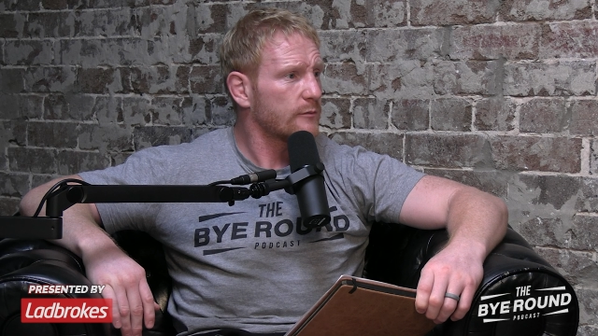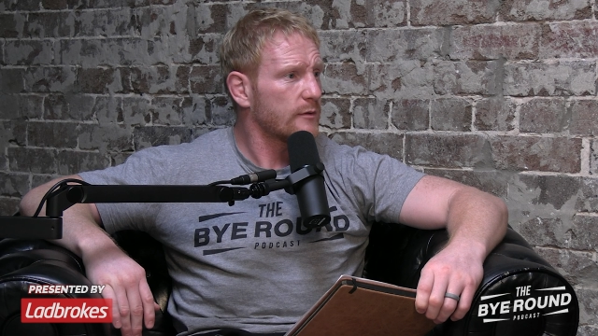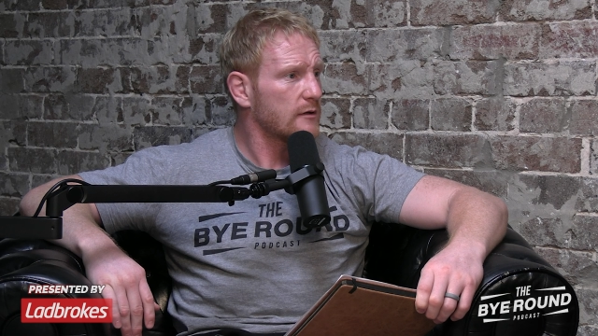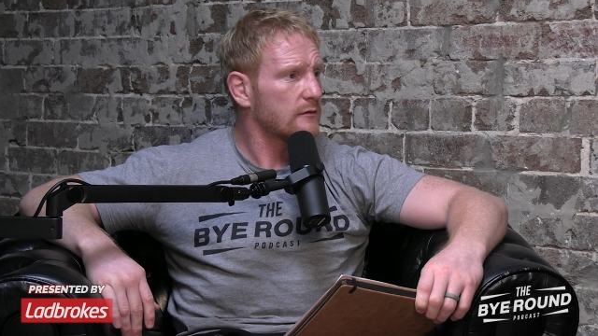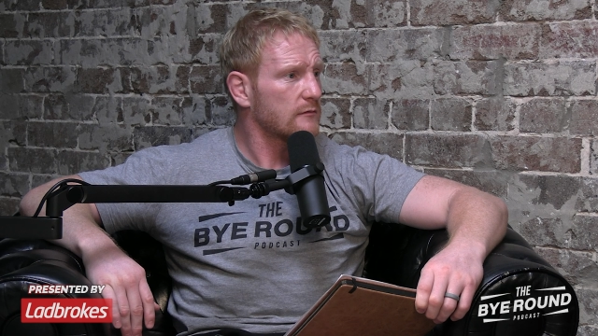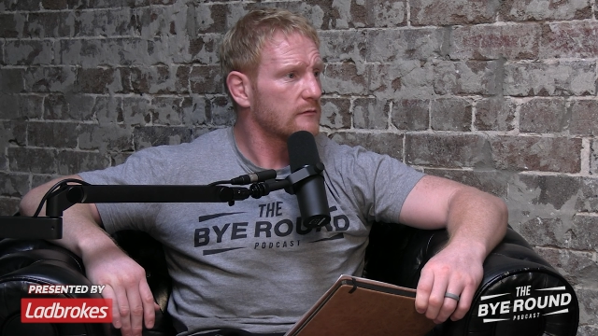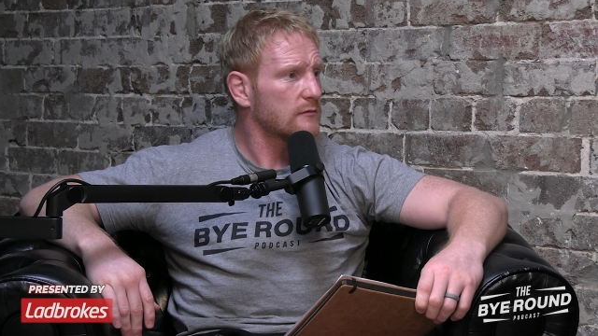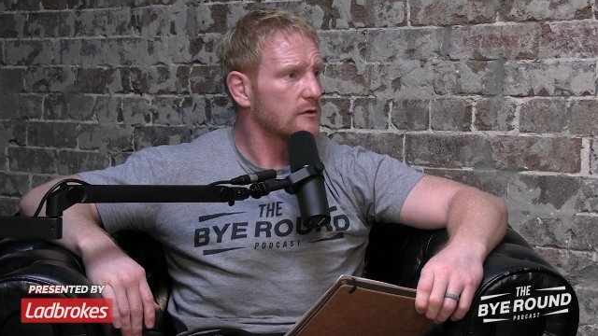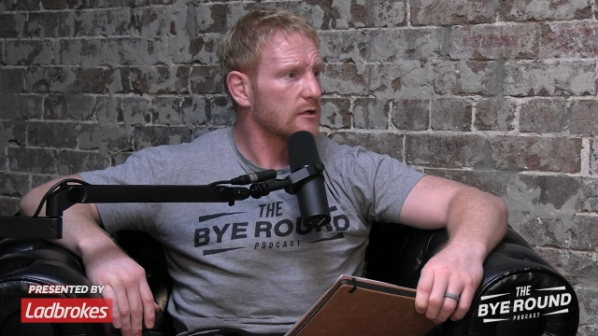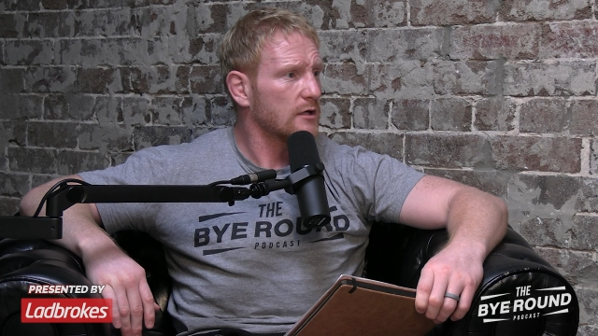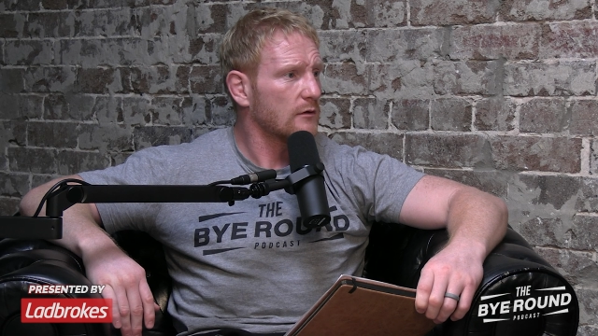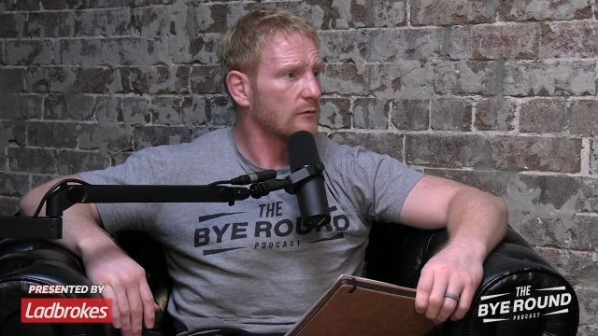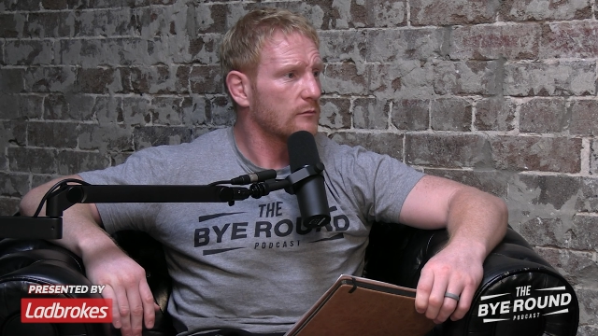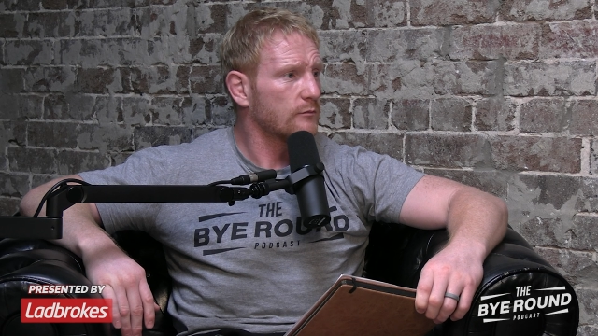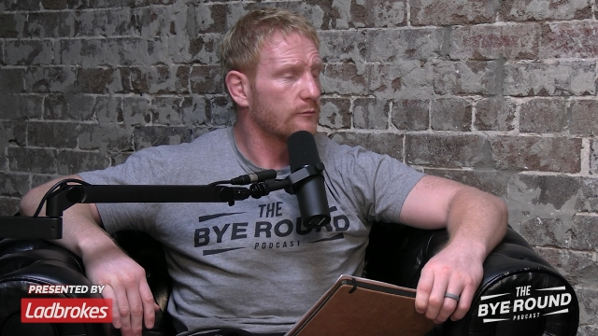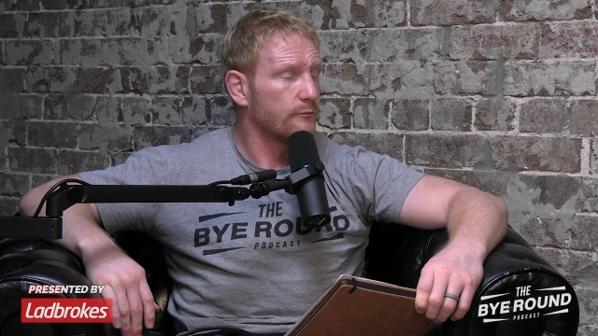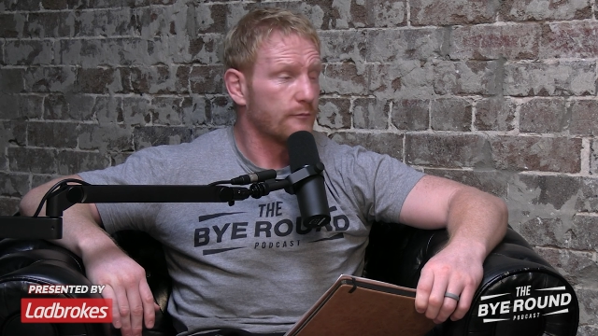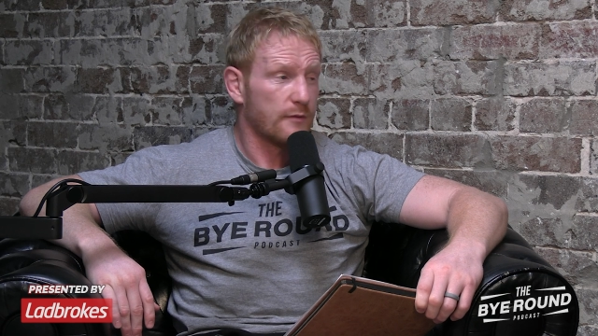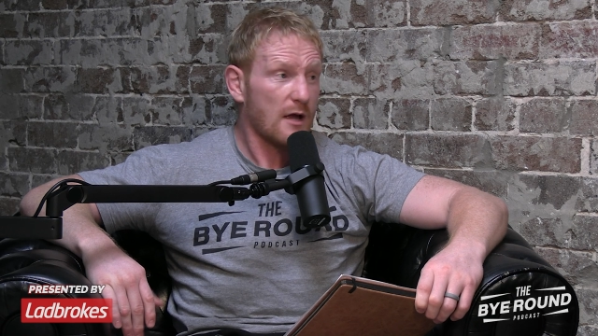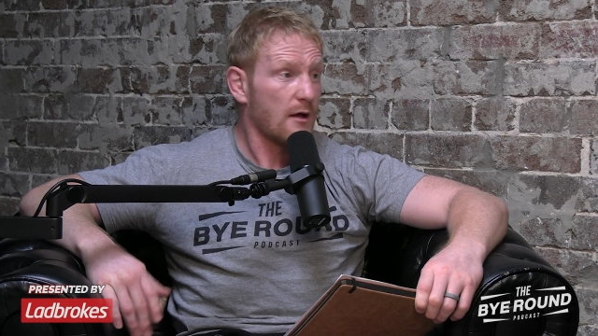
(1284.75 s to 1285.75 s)
but, yep, you know,
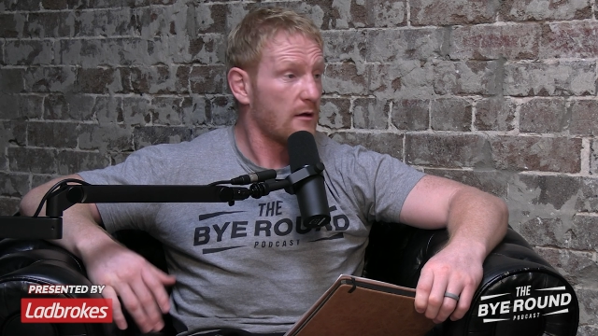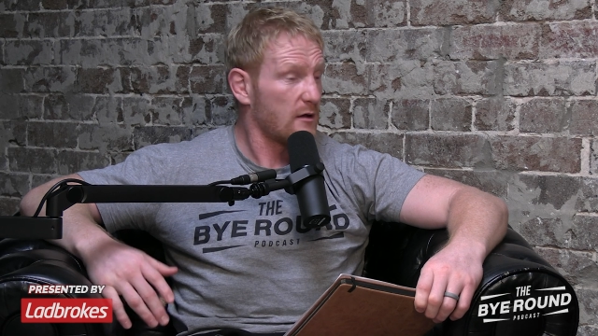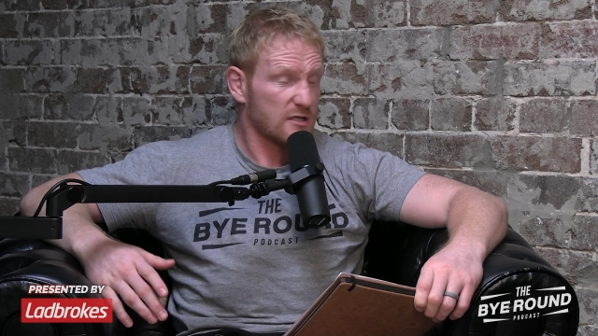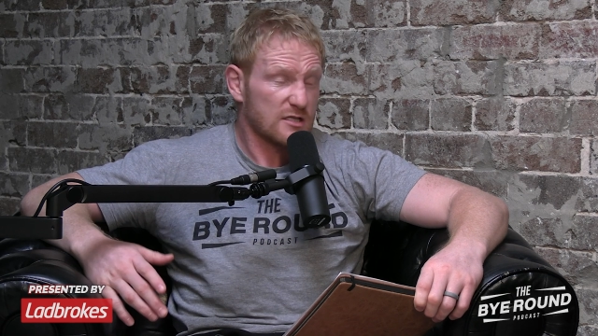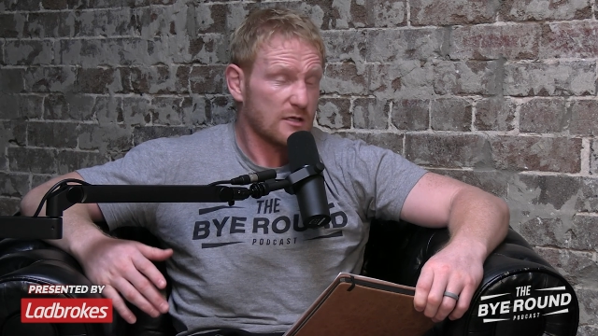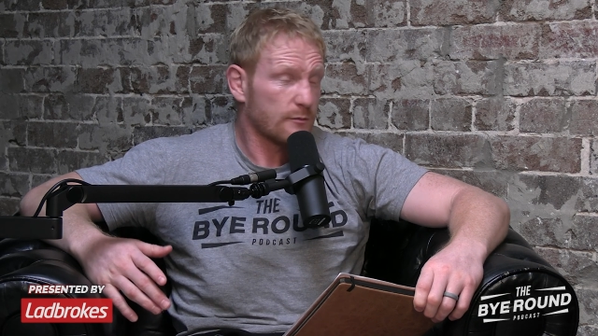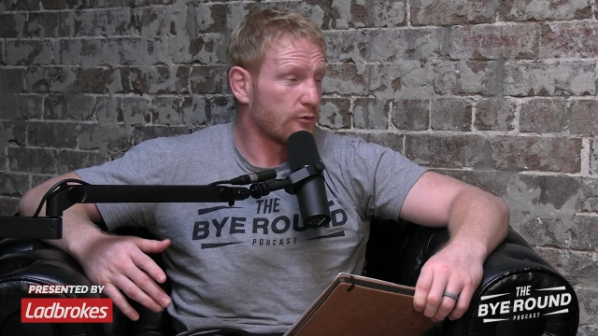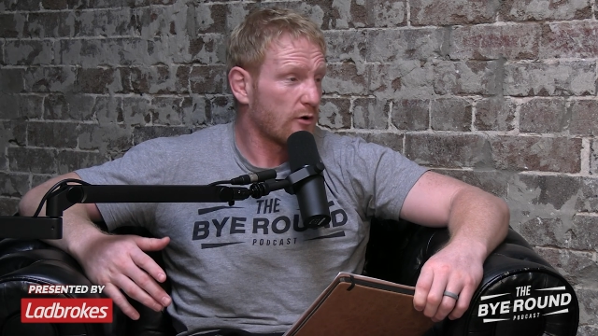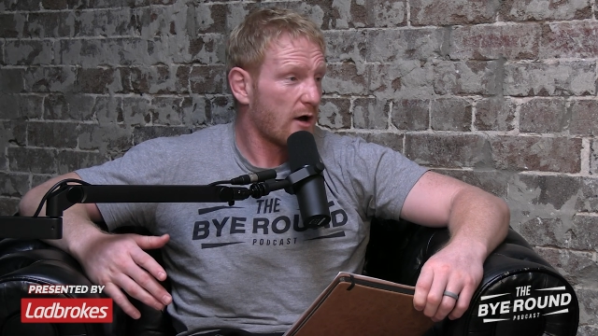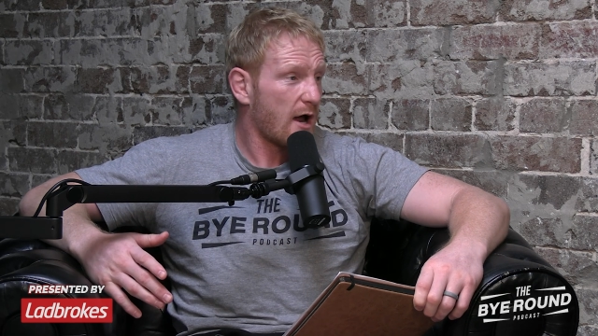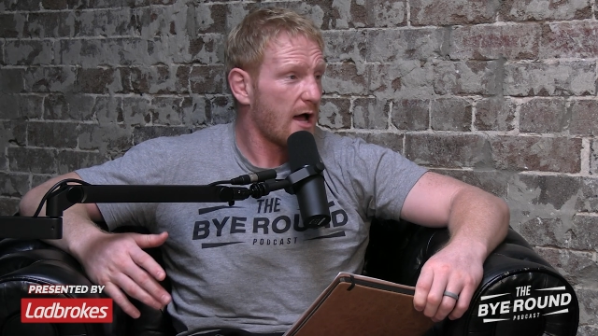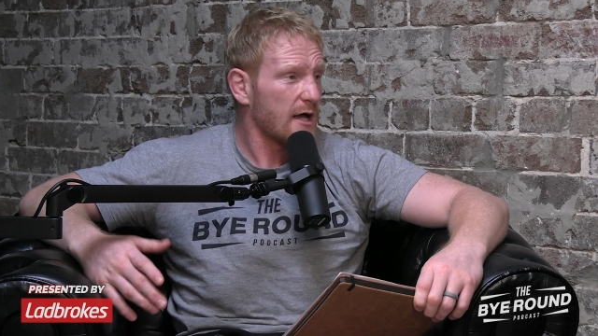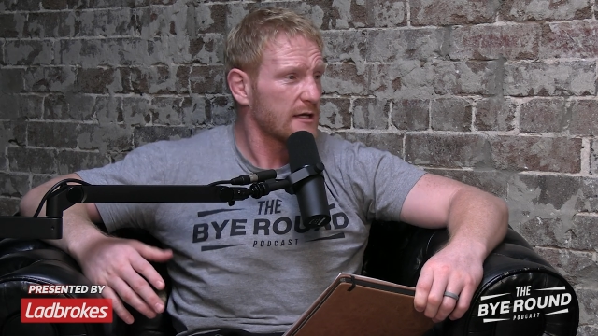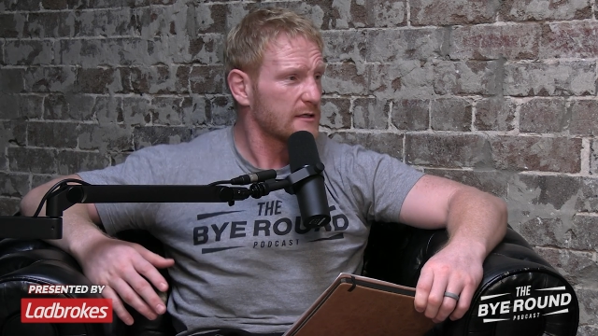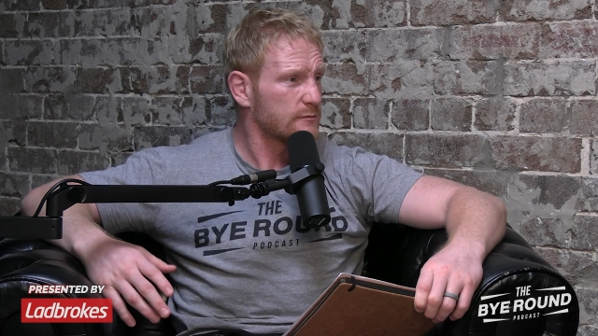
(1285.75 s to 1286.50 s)
a surprise.